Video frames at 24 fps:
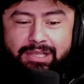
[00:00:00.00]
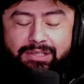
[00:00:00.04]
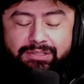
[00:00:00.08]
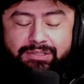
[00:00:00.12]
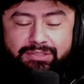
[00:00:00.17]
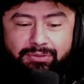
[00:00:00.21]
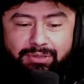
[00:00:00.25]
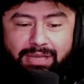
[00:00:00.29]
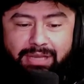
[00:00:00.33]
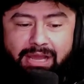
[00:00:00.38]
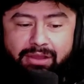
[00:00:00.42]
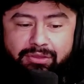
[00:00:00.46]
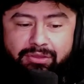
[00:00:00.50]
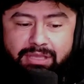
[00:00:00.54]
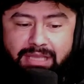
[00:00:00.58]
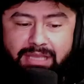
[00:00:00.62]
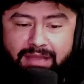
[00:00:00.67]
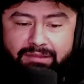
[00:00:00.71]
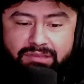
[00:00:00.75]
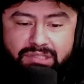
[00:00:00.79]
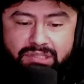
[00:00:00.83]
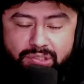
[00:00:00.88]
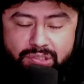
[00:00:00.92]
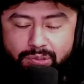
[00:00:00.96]
So now you
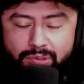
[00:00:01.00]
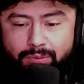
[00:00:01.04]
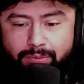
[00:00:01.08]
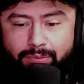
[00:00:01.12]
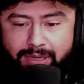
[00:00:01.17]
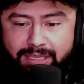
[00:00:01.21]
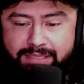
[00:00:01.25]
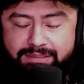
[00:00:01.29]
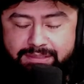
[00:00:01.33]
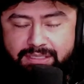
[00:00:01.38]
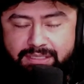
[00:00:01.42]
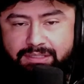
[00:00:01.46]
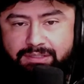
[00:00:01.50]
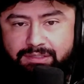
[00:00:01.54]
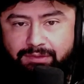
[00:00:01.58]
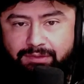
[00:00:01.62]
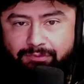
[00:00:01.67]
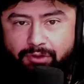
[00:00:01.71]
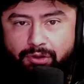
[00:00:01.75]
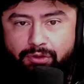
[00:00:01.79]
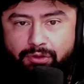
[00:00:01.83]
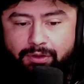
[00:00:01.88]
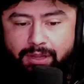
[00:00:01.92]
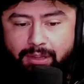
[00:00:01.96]
got 2 reasons
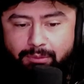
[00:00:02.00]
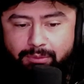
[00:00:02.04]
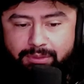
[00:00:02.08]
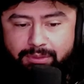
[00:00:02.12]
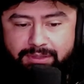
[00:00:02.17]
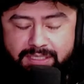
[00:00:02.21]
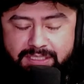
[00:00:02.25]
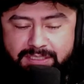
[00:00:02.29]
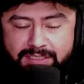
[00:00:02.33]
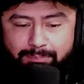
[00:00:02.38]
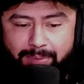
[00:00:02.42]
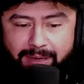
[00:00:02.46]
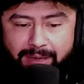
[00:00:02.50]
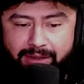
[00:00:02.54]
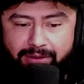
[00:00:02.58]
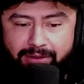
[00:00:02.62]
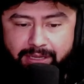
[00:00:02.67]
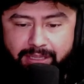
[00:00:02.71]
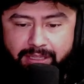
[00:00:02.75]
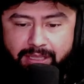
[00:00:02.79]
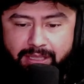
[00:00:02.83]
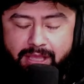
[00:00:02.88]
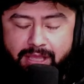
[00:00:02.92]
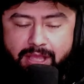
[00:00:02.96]
for going with this
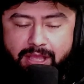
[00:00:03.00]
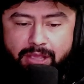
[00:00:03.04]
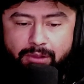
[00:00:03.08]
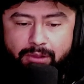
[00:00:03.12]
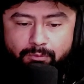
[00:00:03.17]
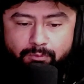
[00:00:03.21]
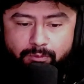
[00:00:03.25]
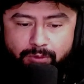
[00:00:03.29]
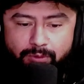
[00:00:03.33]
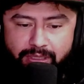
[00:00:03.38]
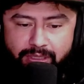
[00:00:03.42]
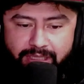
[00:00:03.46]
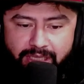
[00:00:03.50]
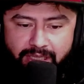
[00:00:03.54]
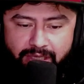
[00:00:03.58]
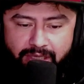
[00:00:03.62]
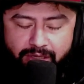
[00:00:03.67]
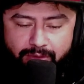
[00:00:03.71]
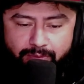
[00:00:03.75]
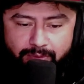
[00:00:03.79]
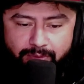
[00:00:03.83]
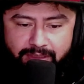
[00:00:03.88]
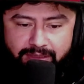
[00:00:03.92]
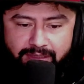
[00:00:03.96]
pairing. Really
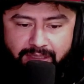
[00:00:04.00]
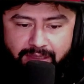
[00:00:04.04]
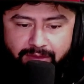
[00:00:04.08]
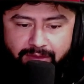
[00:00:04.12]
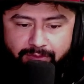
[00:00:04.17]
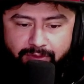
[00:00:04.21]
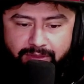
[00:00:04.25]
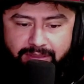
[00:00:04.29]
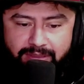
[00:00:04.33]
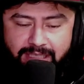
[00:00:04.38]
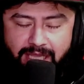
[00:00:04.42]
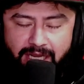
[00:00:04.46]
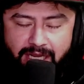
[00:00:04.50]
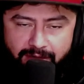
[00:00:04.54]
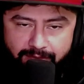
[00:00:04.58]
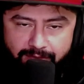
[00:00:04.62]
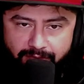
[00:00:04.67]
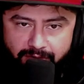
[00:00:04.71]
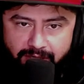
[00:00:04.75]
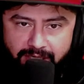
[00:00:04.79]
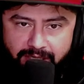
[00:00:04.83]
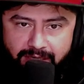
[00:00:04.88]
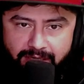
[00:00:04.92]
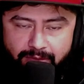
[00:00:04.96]
good with
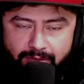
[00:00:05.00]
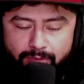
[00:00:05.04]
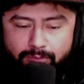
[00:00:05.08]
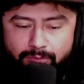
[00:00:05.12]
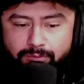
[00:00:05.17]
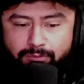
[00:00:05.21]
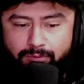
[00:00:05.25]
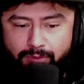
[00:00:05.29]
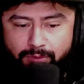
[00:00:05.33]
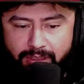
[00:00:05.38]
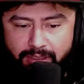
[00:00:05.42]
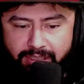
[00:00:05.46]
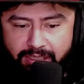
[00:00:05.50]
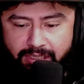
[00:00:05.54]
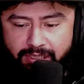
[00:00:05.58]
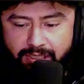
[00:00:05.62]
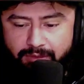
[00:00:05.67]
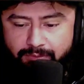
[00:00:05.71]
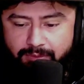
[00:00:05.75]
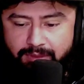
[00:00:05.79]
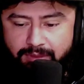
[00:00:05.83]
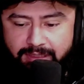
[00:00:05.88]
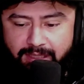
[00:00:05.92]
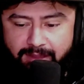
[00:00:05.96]
Cavalry, really
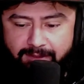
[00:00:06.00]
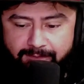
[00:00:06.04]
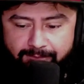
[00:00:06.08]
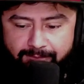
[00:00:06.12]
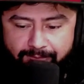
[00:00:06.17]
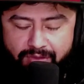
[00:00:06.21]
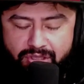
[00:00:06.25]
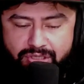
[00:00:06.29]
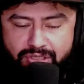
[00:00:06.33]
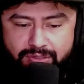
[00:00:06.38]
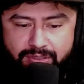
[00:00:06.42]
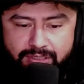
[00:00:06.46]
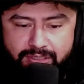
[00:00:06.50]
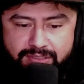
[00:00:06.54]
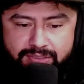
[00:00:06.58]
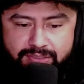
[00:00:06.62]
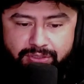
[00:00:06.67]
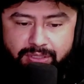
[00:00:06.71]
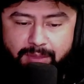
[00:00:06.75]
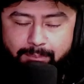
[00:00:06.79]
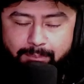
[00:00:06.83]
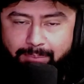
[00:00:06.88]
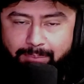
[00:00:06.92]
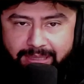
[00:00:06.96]
good with infantry.
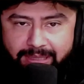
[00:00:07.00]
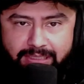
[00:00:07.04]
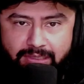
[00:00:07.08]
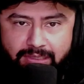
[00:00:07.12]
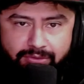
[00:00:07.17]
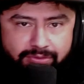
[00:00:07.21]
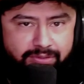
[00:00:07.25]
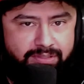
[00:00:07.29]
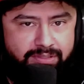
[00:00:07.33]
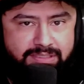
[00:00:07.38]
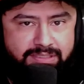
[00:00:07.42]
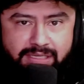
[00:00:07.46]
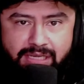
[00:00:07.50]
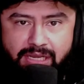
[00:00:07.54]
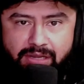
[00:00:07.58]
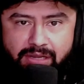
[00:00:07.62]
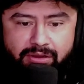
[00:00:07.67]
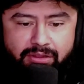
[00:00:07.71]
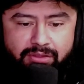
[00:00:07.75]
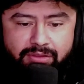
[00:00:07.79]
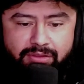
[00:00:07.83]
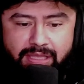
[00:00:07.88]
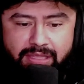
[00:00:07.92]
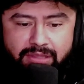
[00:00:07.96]
So depending on the
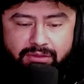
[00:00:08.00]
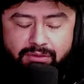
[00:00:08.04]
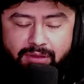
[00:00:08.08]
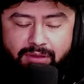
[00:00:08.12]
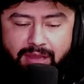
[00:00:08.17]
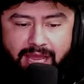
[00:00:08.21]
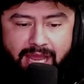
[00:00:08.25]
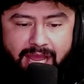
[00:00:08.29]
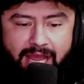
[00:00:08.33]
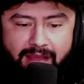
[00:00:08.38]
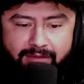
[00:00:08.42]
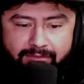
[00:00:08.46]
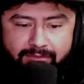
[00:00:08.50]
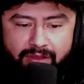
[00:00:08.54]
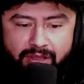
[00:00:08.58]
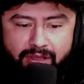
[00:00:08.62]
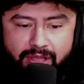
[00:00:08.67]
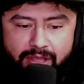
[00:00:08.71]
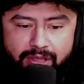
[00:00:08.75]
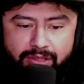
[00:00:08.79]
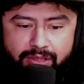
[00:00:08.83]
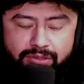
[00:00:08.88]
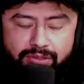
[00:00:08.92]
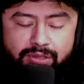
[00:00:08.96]
scenario that you have,
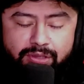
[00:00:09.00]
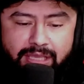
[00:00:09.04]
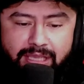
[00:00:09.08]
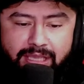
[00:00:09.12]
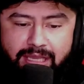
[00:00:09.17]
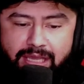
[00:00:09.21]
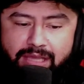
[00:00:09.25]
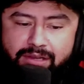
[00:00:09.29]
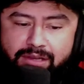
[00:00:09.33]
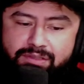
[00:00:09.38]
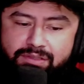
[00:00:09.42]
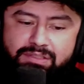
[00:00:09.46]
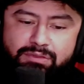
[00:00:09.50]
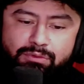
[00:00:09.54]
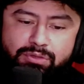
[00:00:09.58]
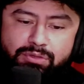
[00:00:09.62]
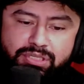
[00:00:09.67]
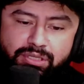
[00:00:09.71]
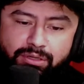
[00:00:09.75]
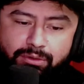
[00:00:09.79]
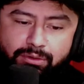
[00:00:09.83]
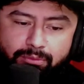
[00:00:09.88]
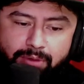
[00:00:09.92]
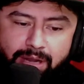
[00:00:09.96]
you can kind of
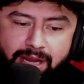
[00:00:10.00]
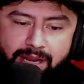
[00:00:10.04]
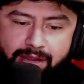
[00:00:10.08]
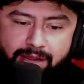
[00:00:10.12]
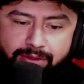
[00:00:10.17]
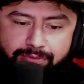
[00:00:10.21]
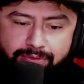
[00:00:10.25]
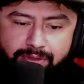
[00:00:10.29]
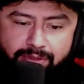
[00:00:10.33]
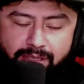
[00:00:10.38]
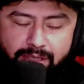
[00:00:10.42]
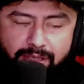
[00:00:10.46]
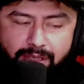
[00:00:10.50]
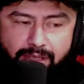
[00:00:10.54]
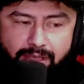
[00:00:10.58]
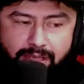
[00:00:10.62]
switch it around.